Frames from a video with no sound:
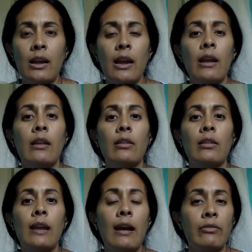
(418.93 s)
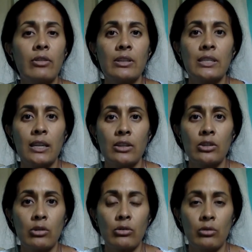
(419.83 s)
and after the 6
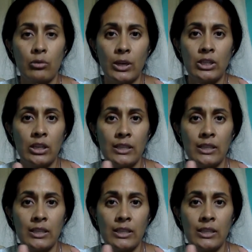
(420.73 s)
question